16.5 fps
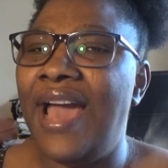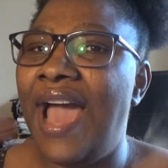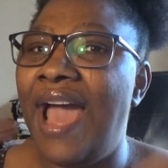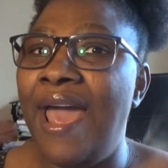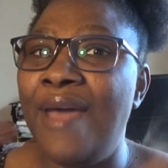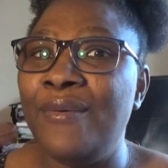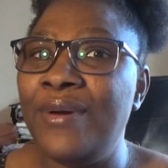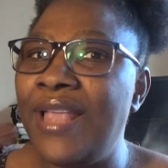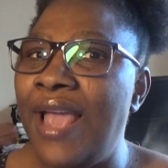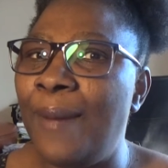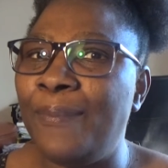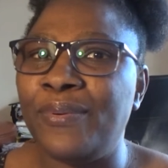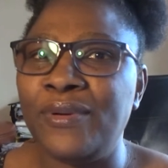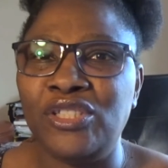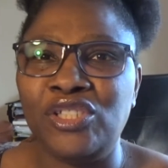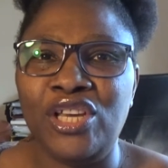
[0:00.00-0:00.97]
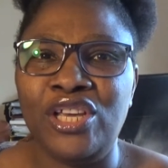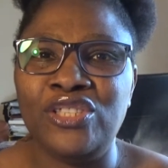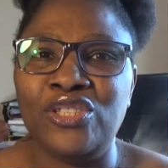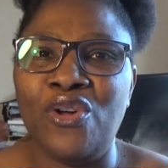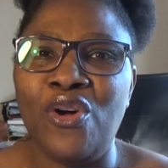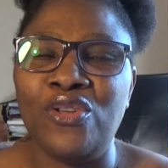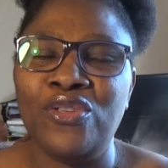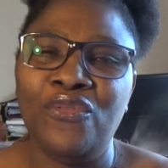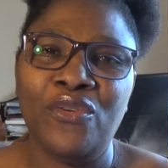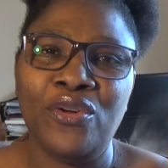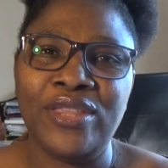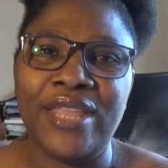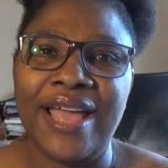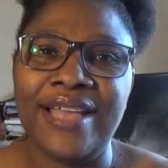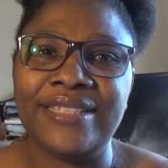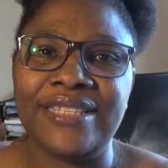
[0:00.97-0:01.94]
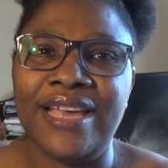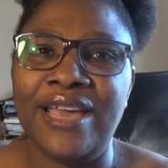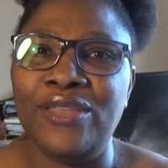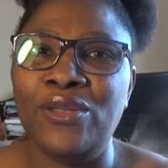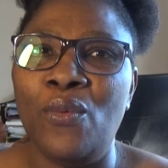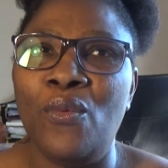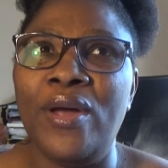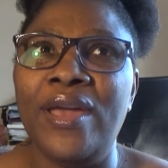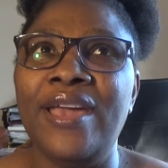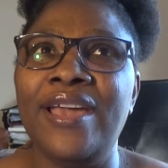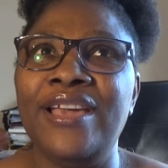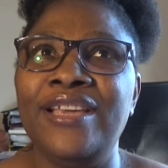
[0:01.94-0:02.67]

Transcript: I really appreciate God for that anyway.